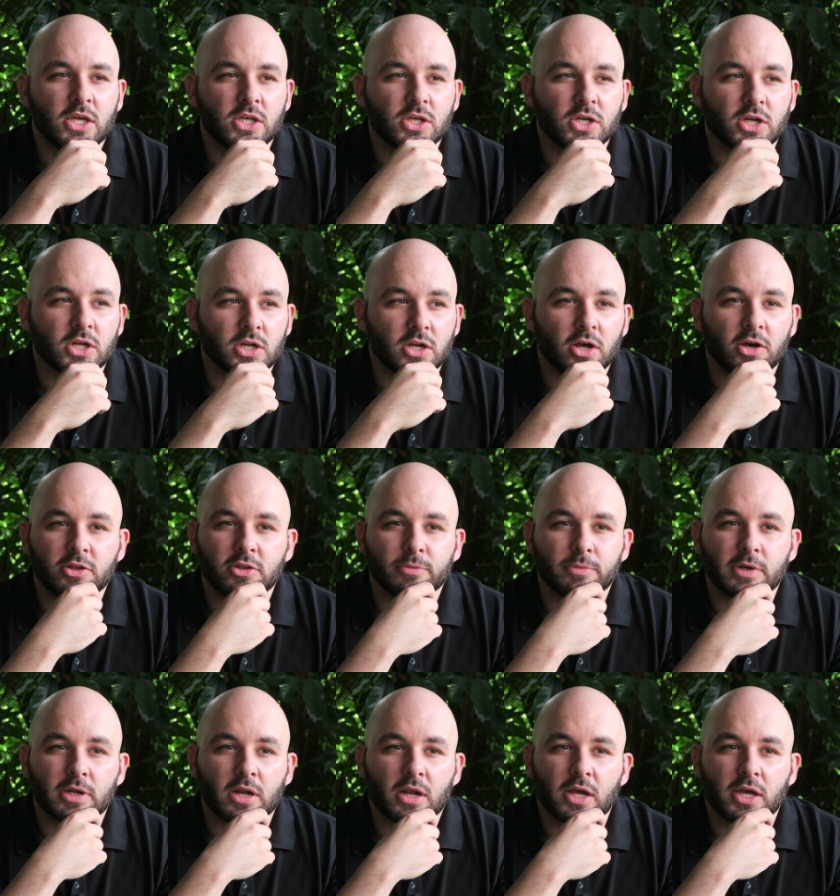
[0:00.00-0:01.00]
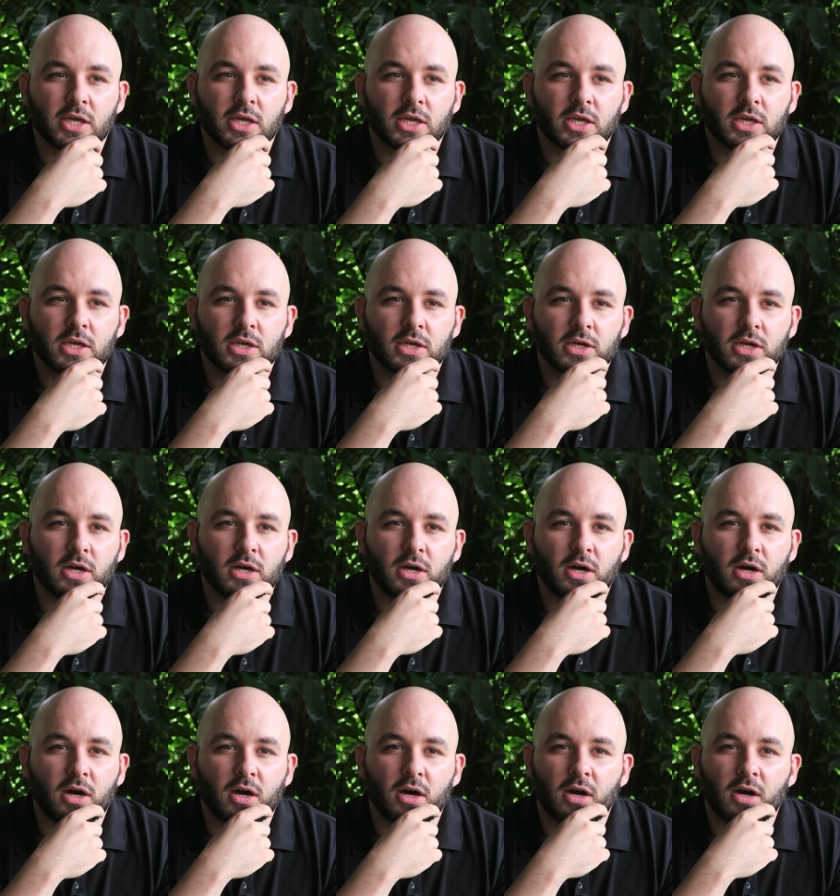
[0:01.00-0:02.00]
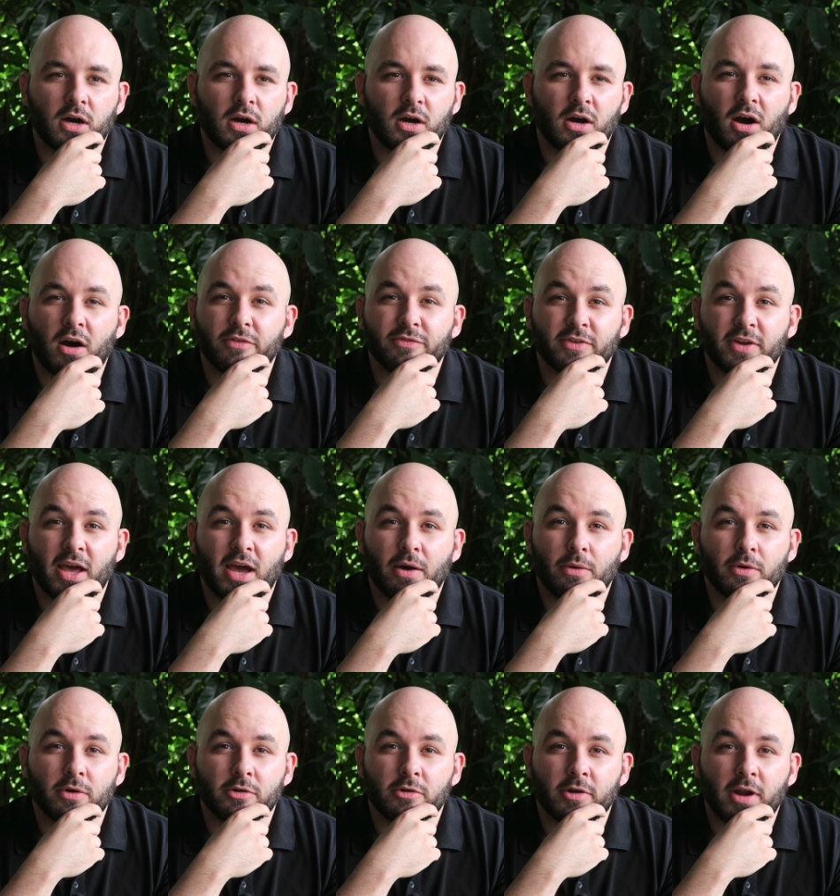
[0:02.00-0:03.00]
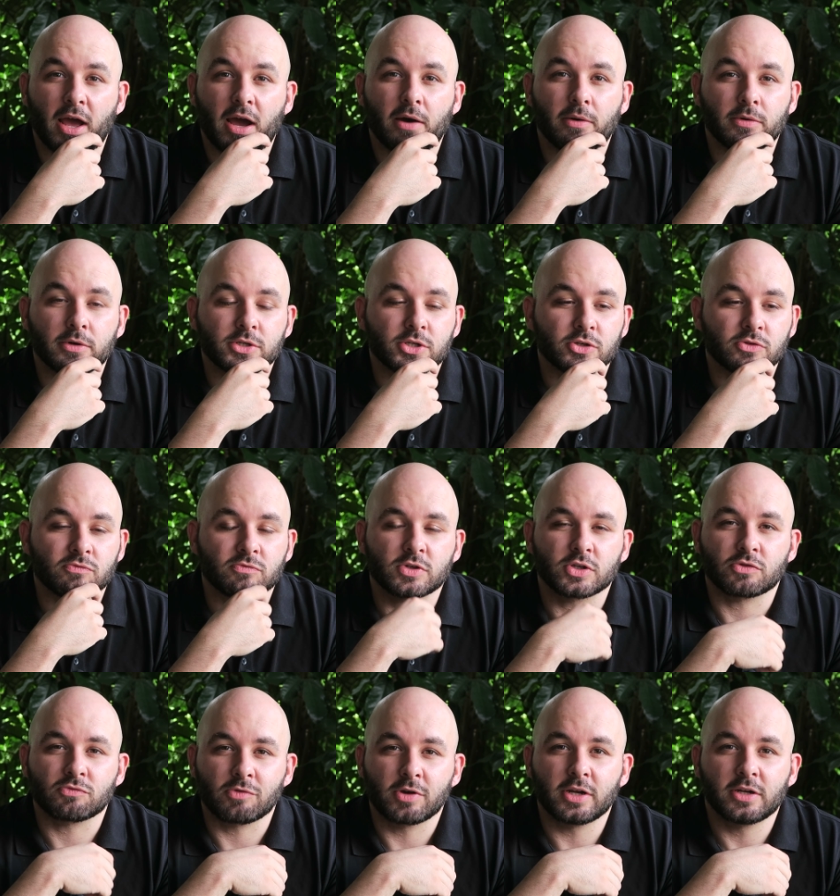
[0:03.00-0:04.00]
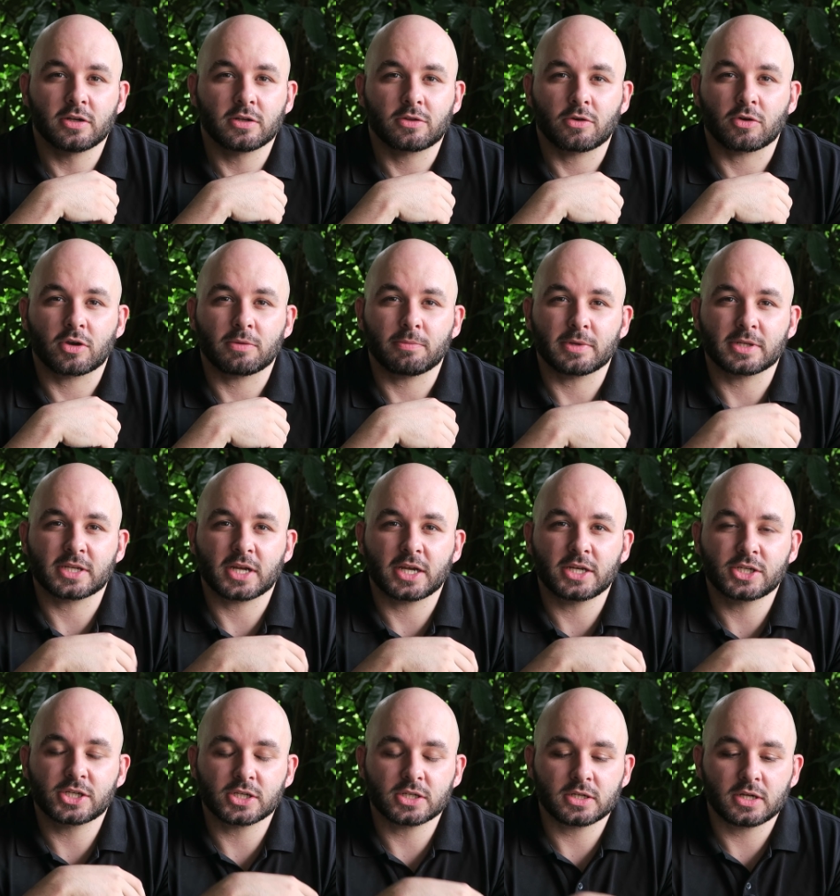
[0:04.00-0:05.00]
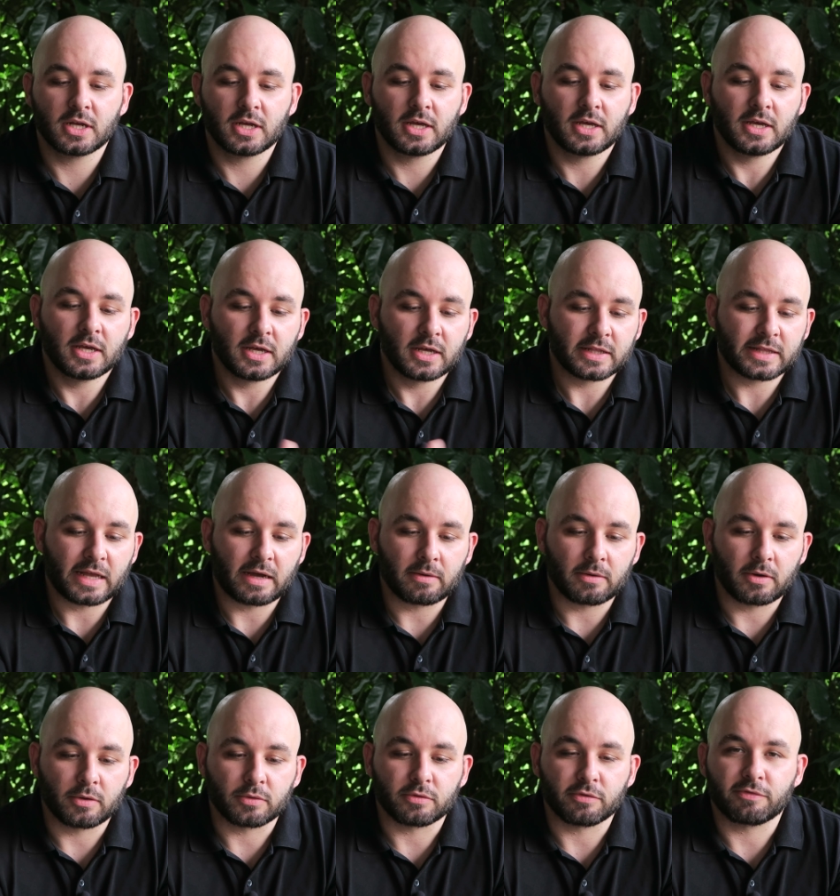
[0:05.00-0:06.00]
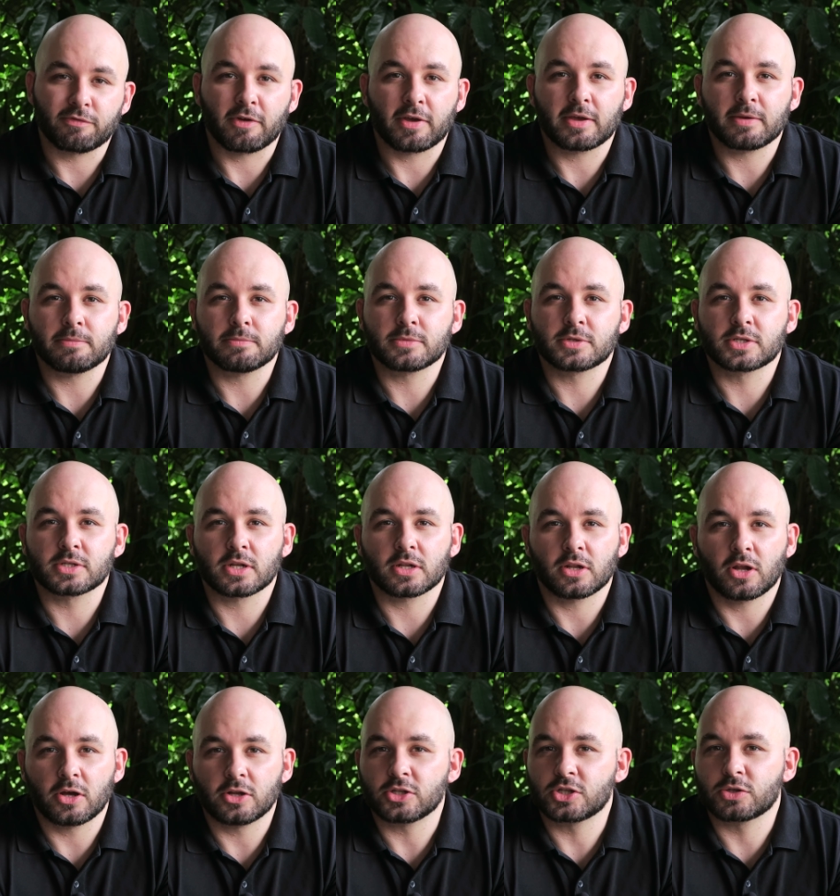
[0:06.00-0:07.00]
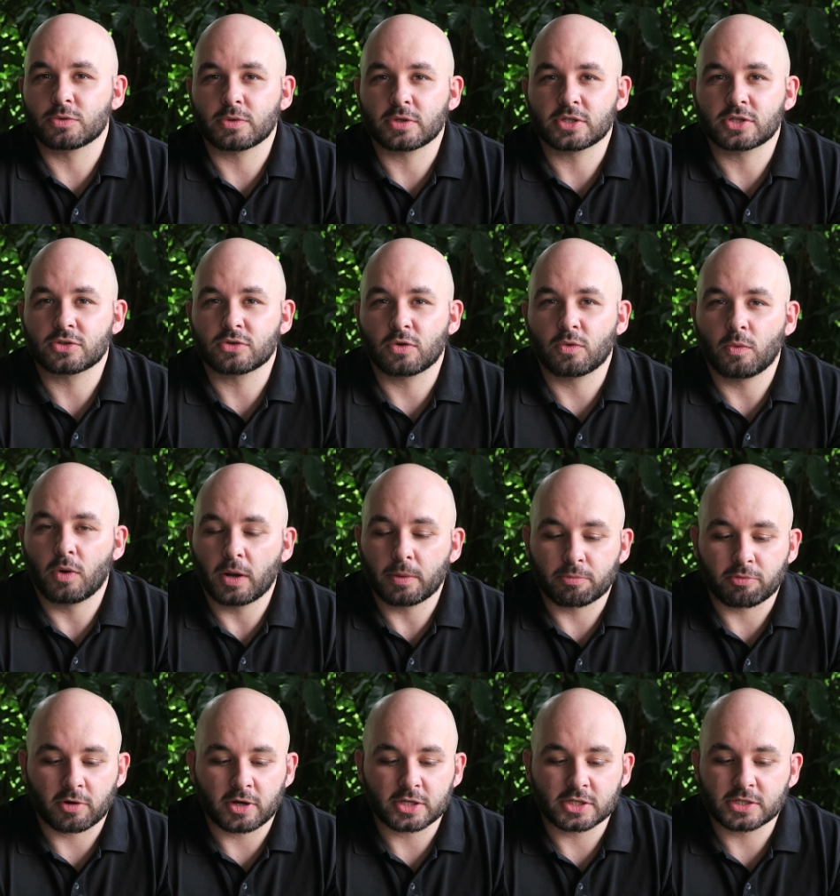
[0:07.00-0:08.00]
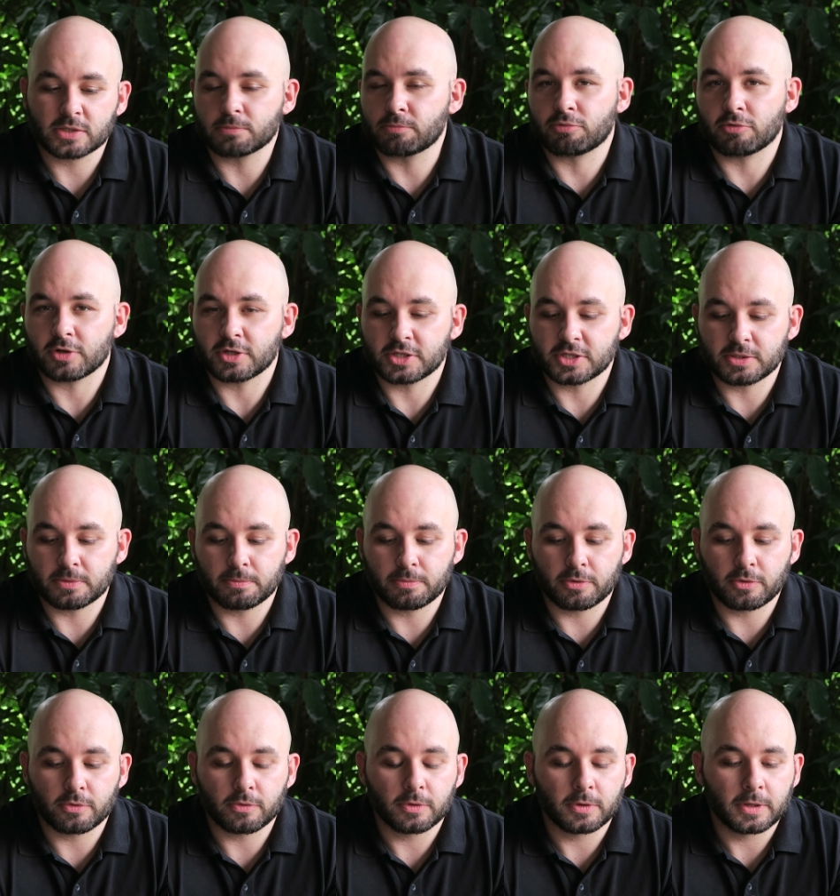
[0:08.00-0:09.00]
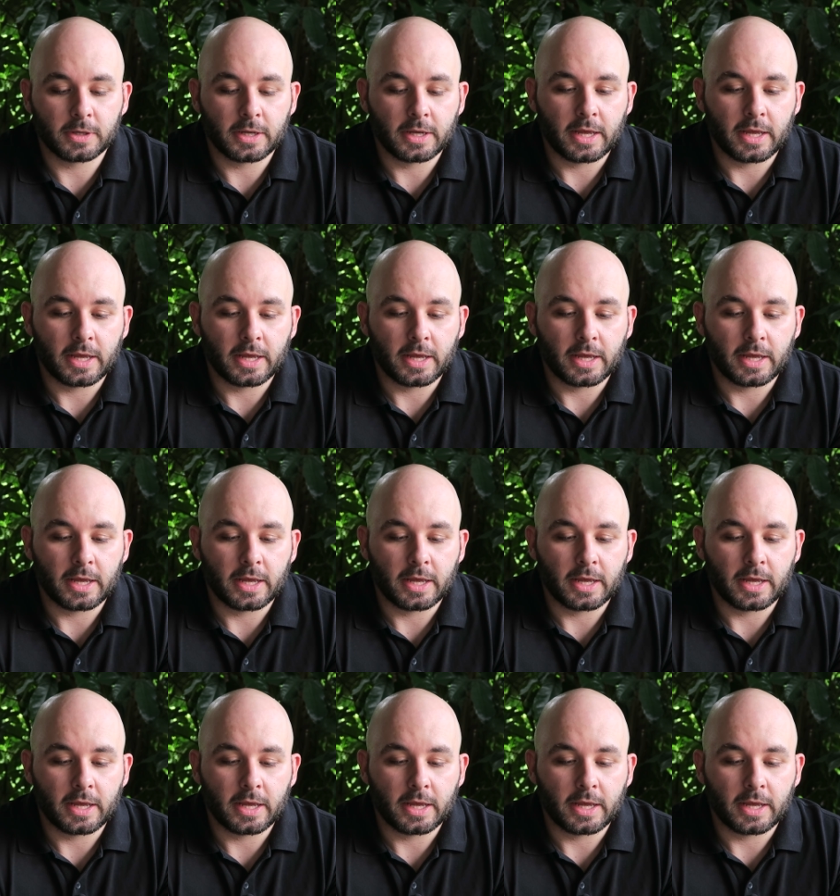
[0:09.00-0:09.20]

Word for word: You could learn them in like half an hour or an hour just just reading the documentation, download the themes, learn to install WordPress. Pretty simple.